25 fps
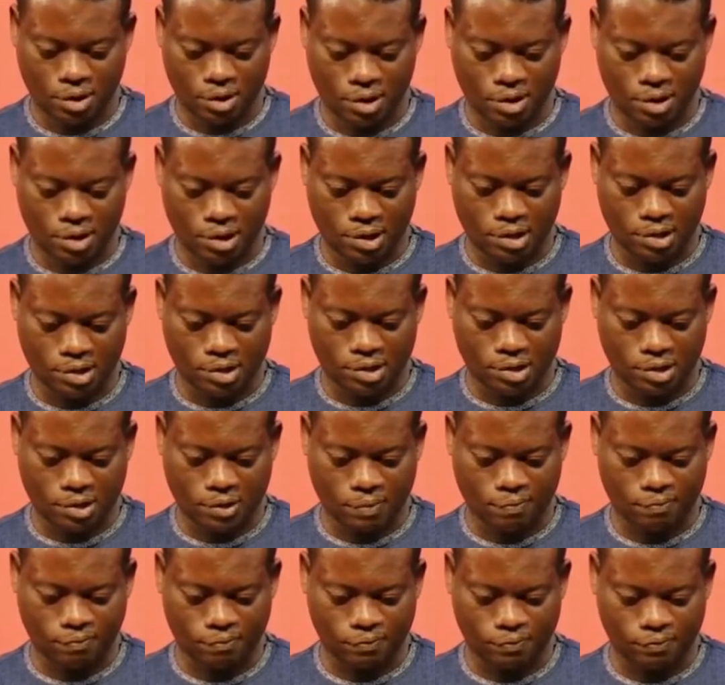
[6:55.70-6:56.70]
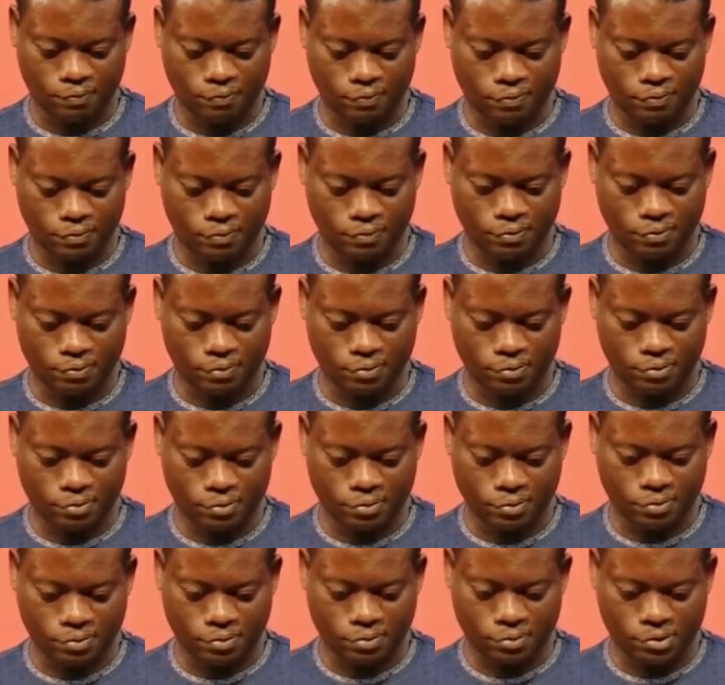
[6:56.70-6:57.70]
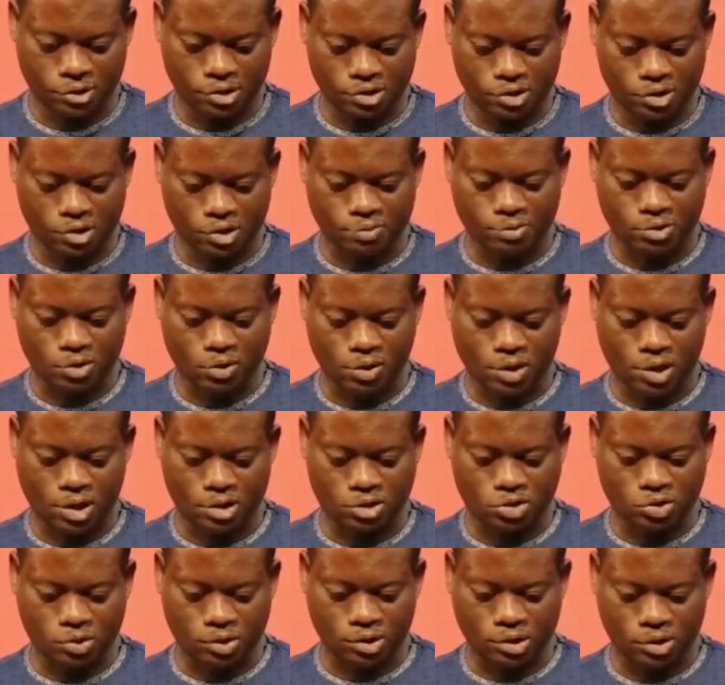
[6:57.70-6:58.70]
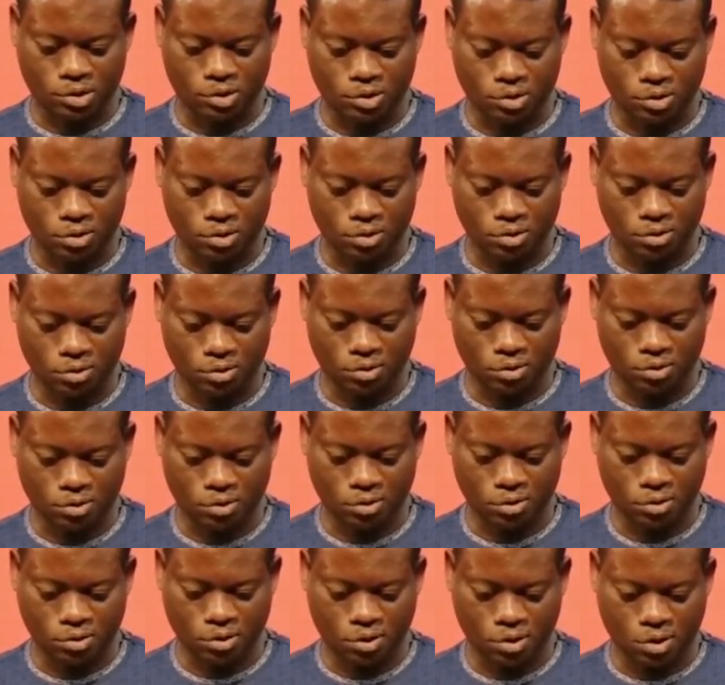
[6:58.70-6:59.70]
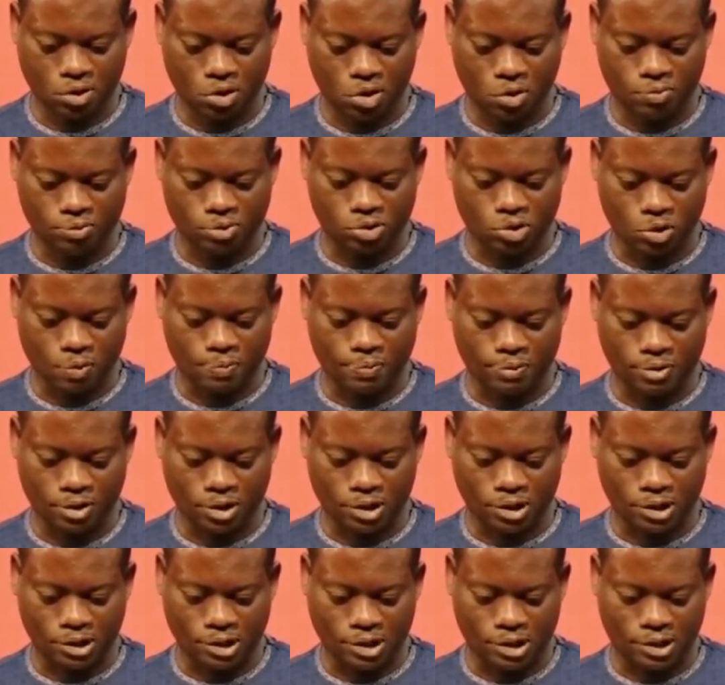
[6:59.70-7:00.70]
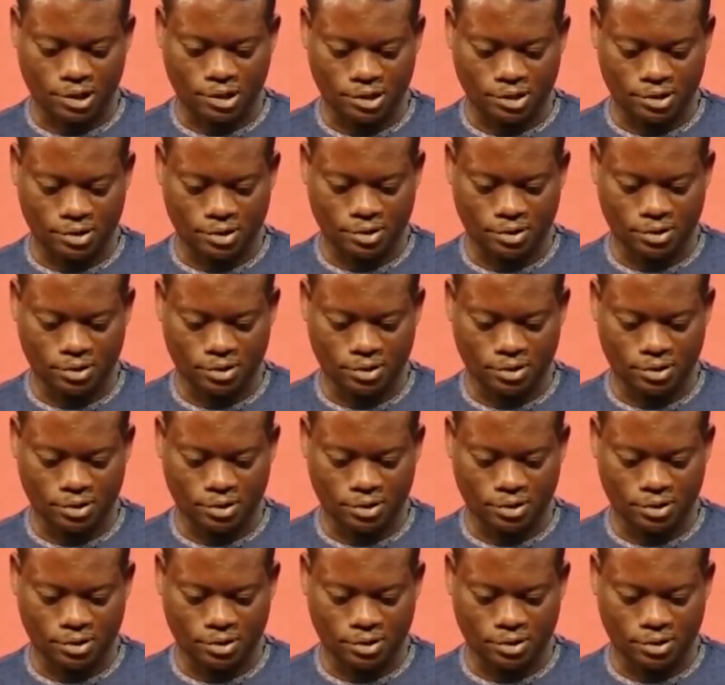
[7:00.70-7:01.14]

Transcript: And uh, the scripture actually comes up again